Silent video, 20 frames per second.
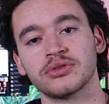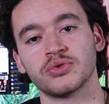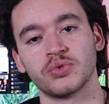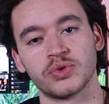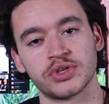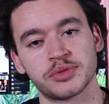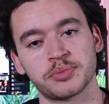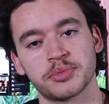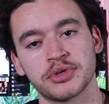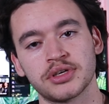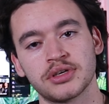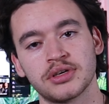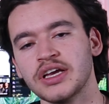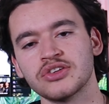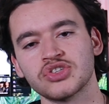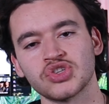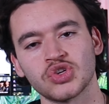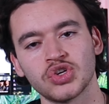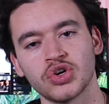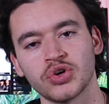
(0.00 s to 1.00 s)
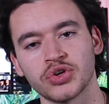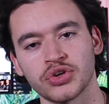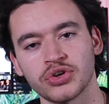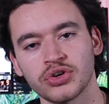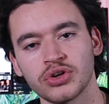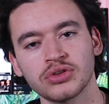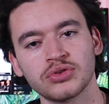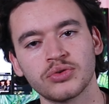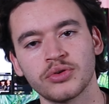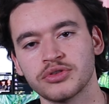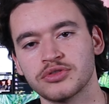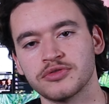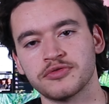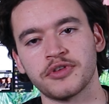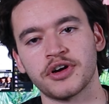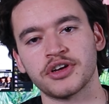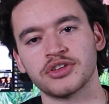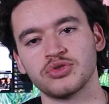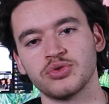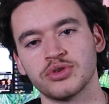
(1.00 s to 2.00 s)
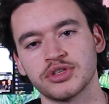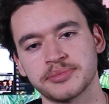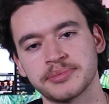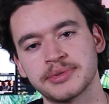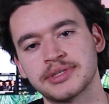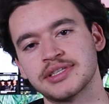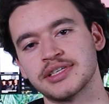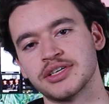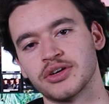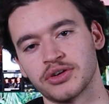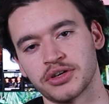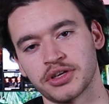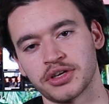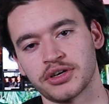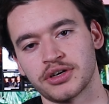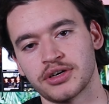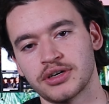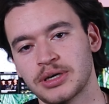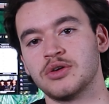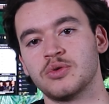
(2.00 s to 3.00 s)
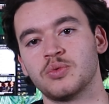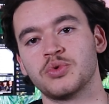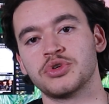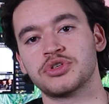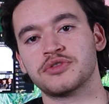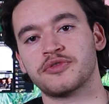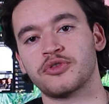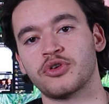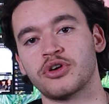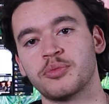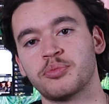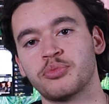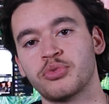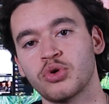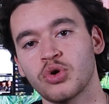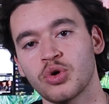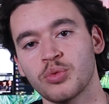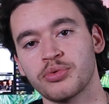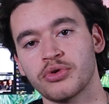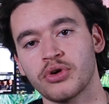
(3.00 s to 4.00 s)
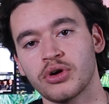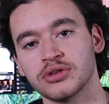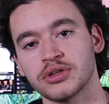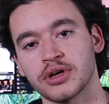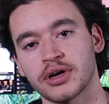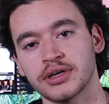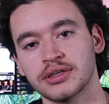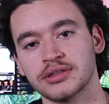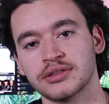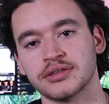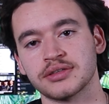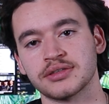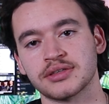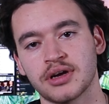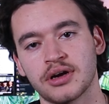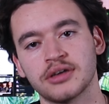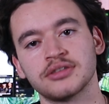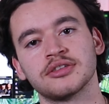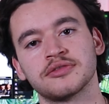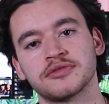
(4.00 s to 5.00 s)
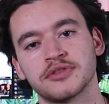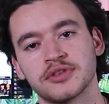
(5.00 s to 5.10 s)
USB. So no, you're not going to find USB-C on here, which for a pro product is kind of